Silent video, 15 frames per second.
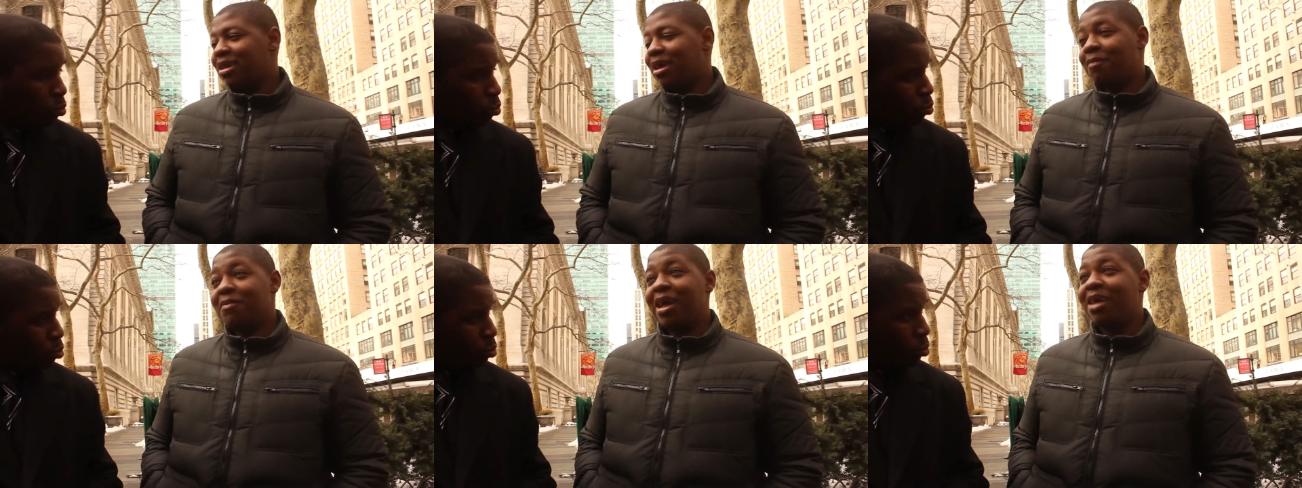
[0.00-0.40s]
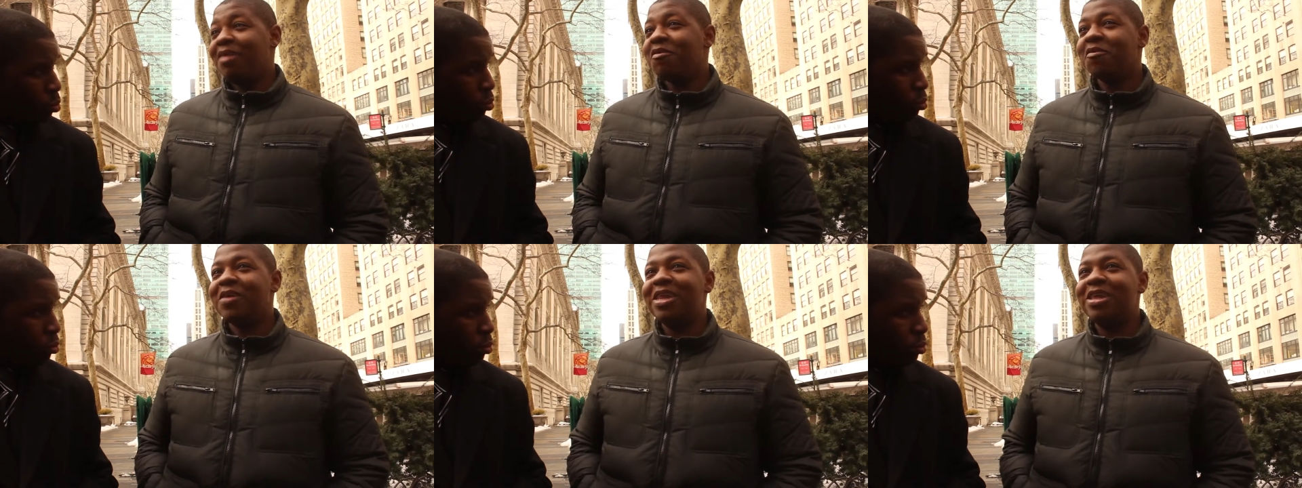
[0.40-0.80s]
Speaker 1: I'm not
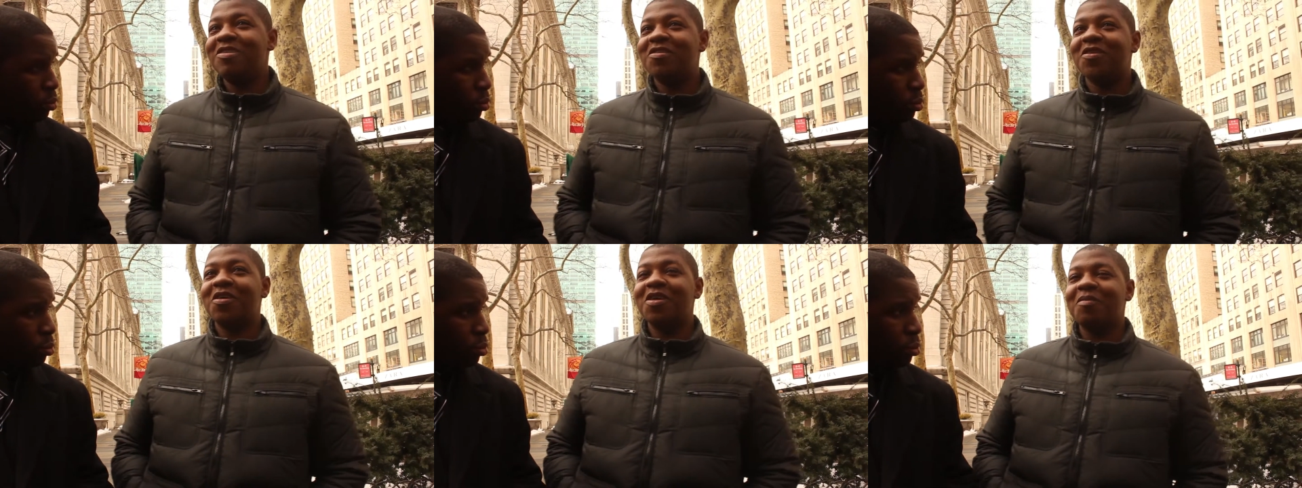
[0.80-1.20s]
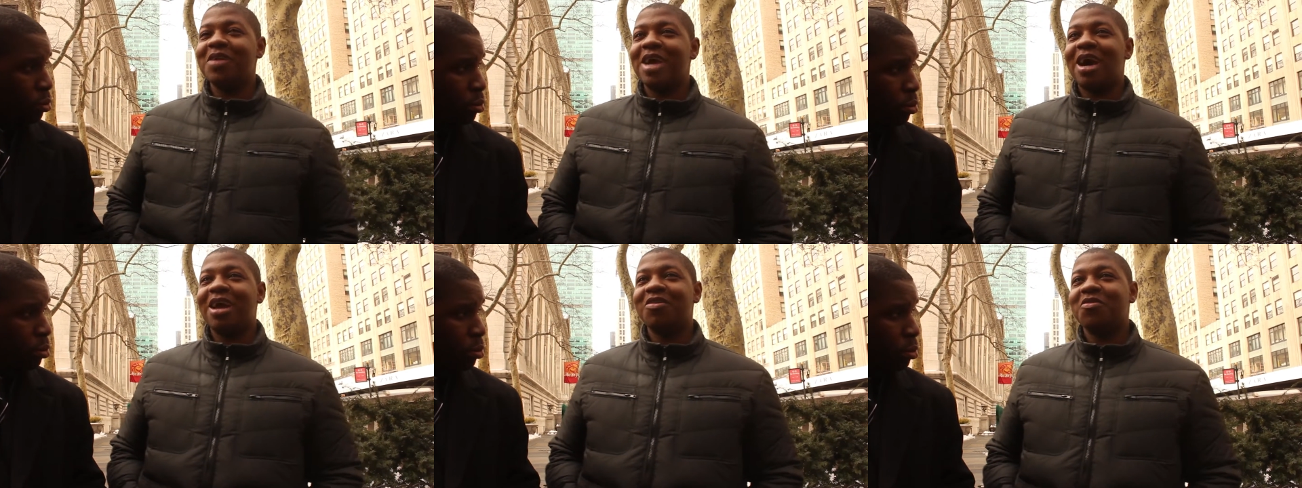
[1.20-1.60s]
even really sure, to
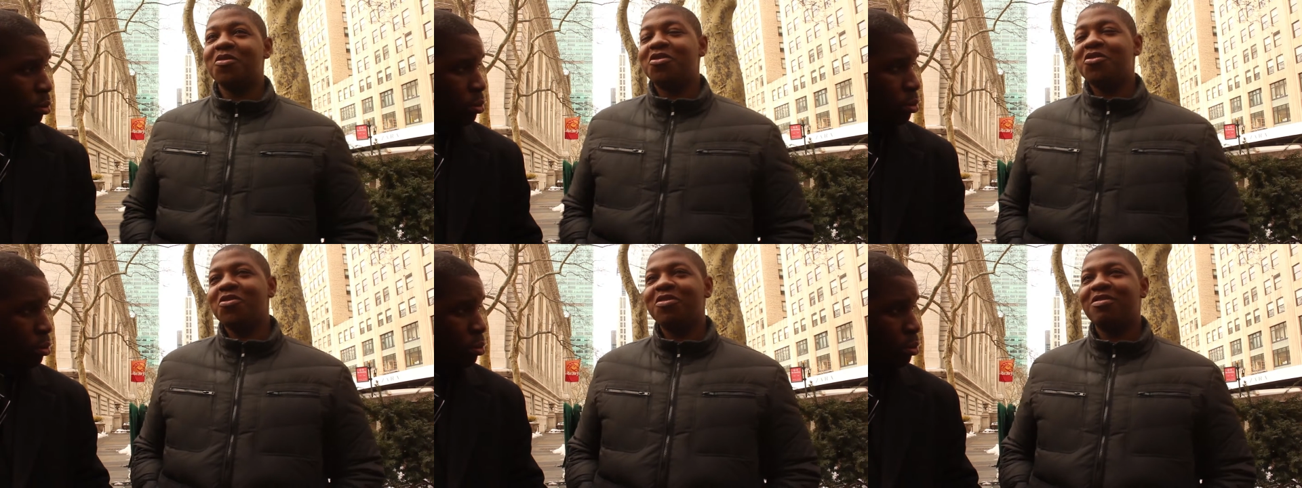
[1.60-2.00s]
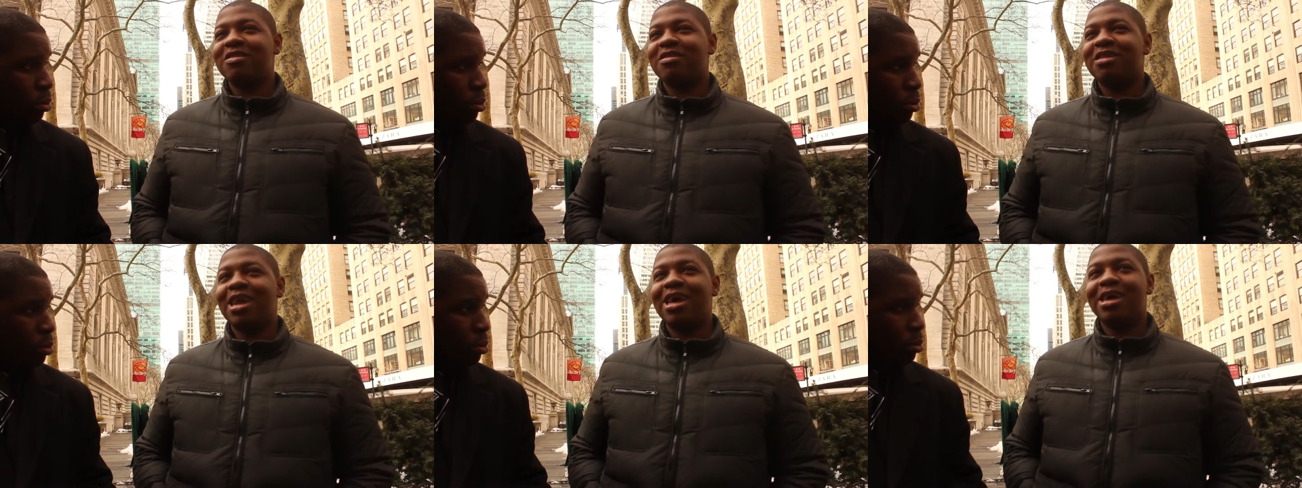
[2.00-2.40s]
be honest with you. It's
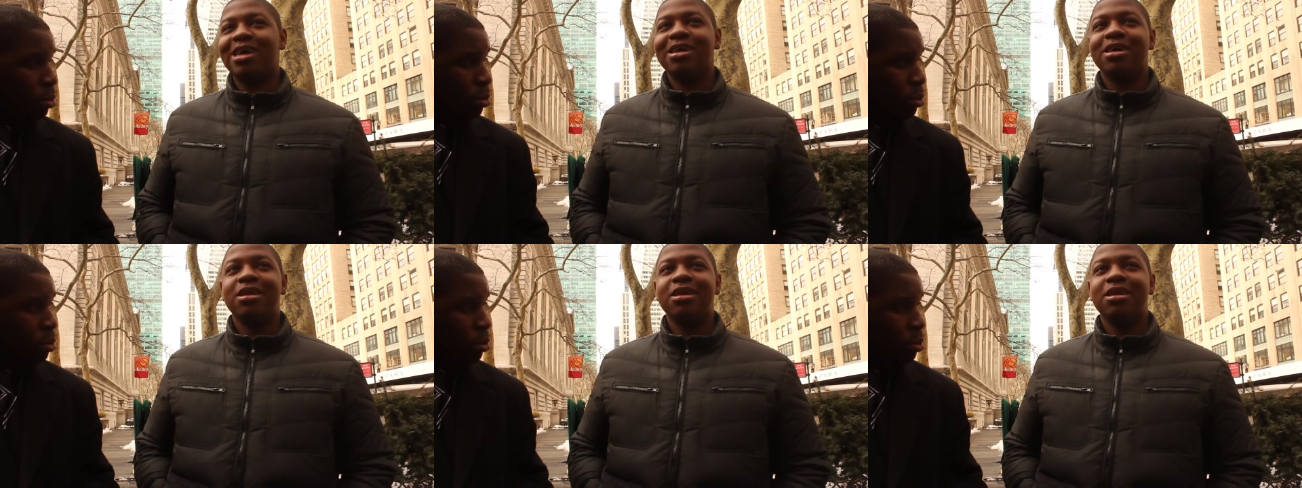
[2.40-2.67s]
just like